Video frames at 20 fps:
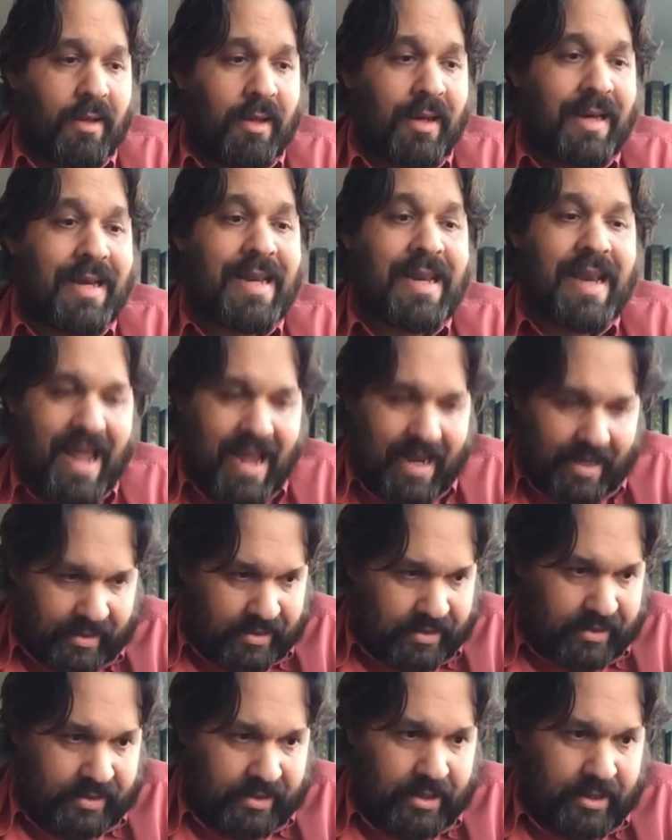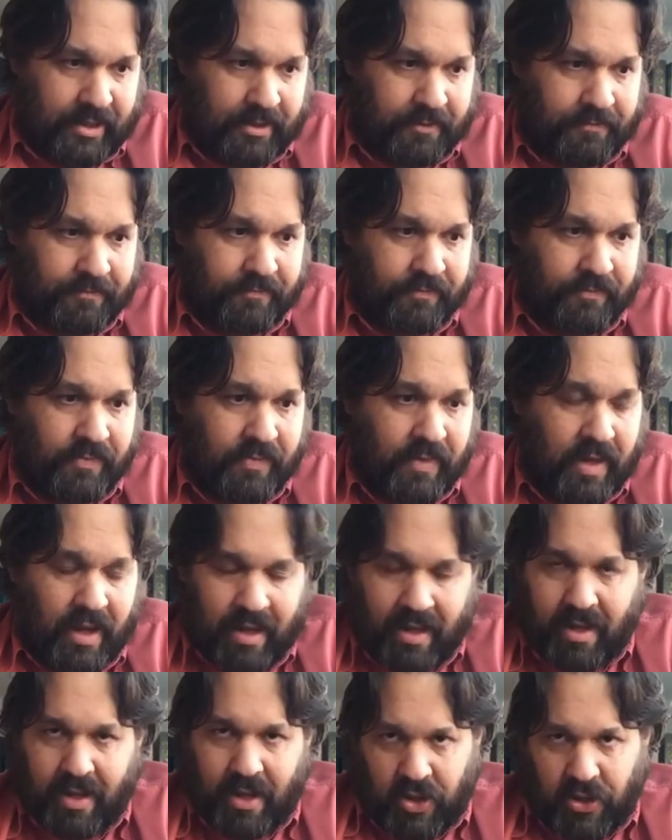Next,
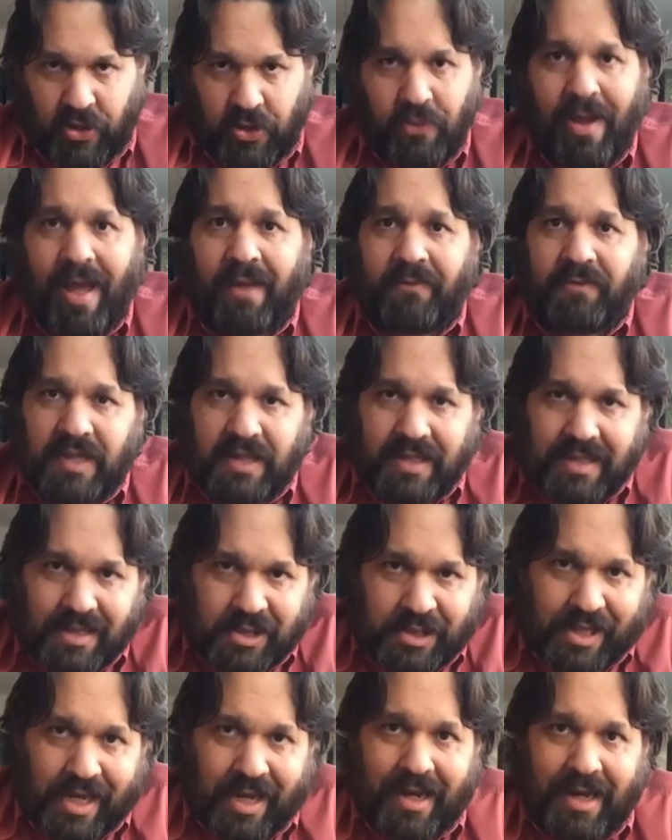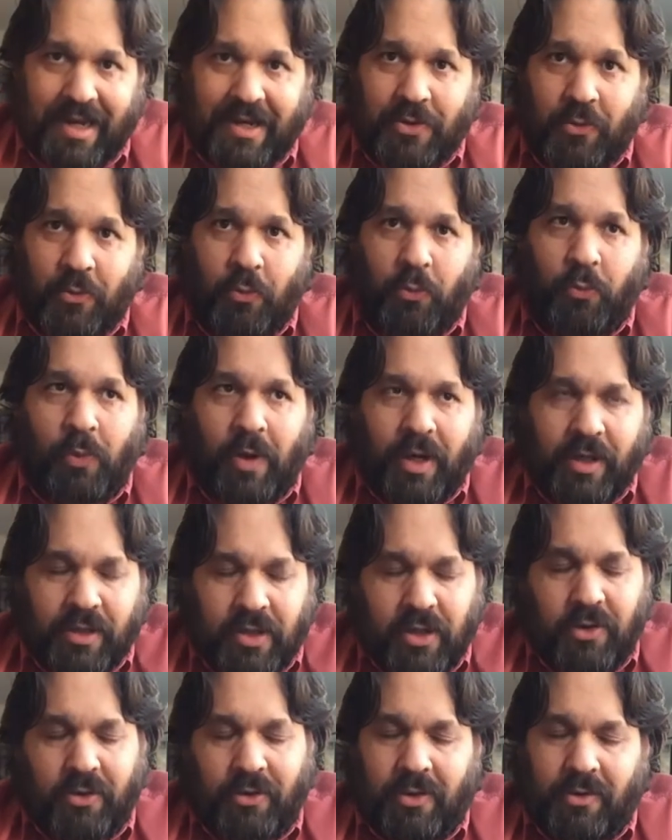you have to decide what
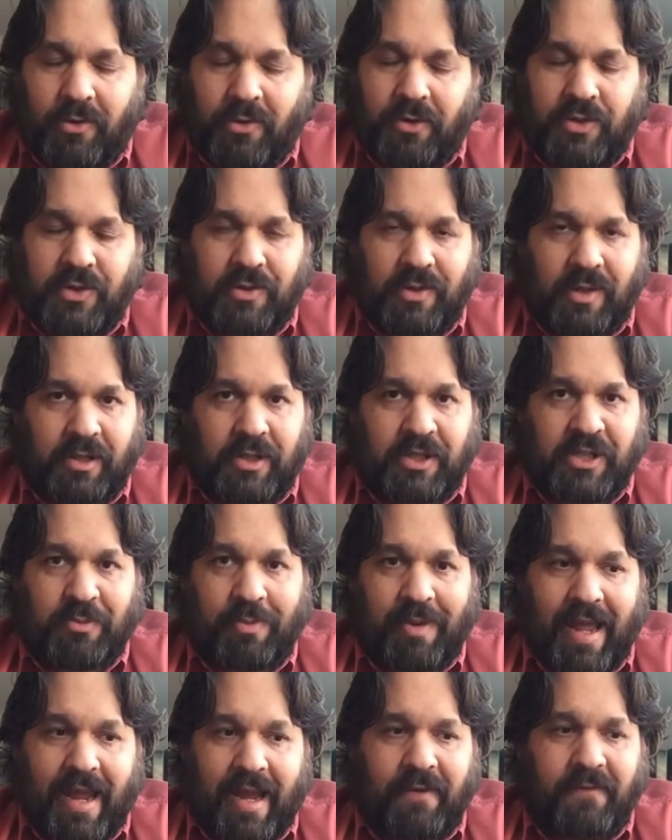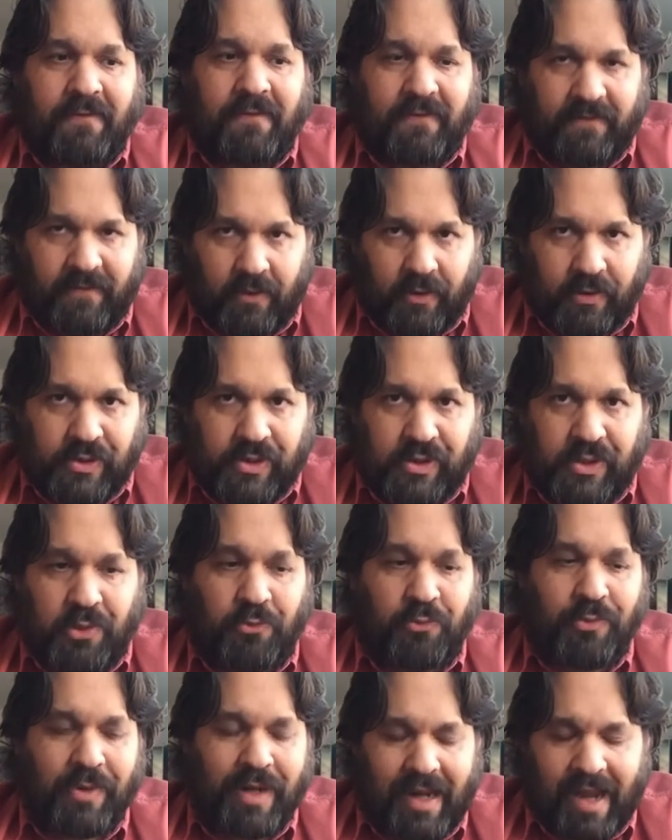you're going to explain first. You
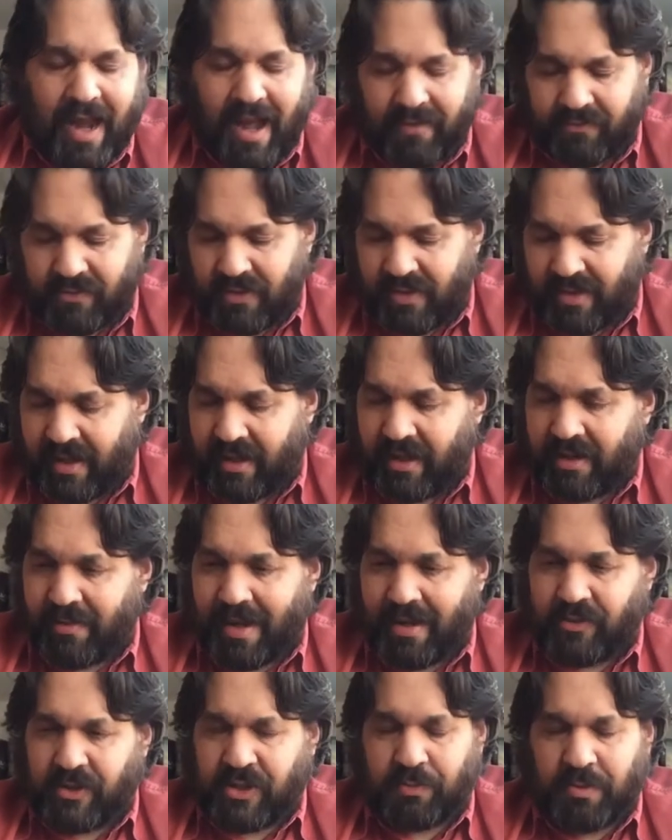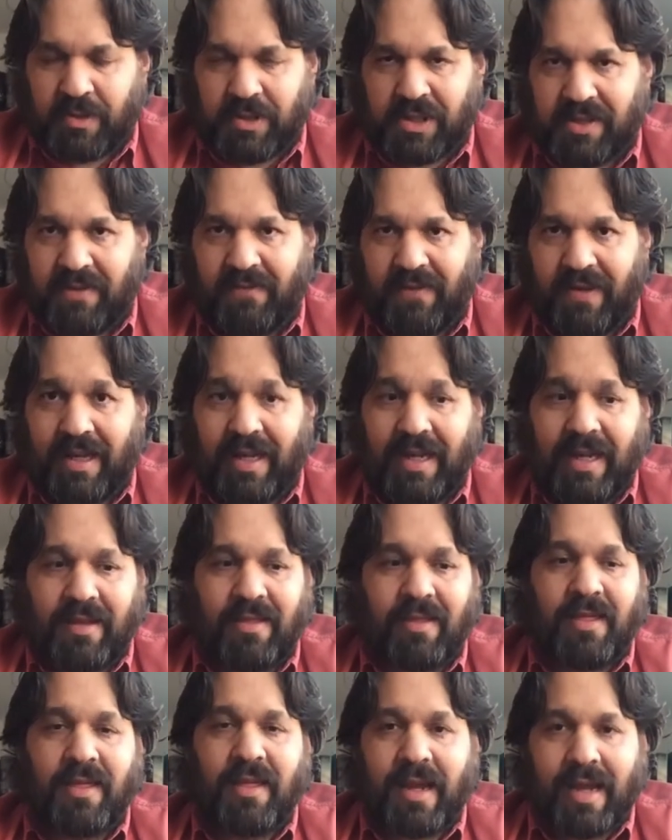really have to think about specifically
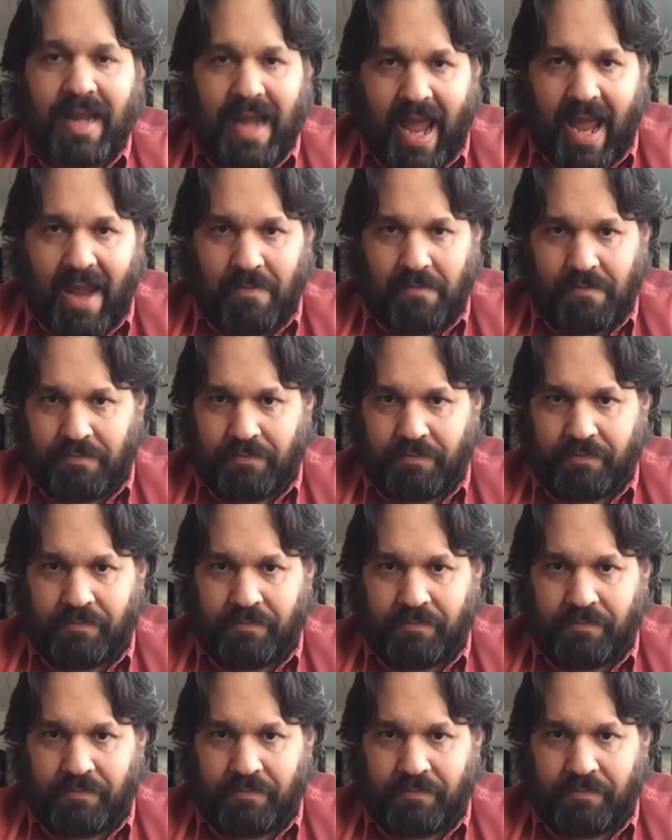the game.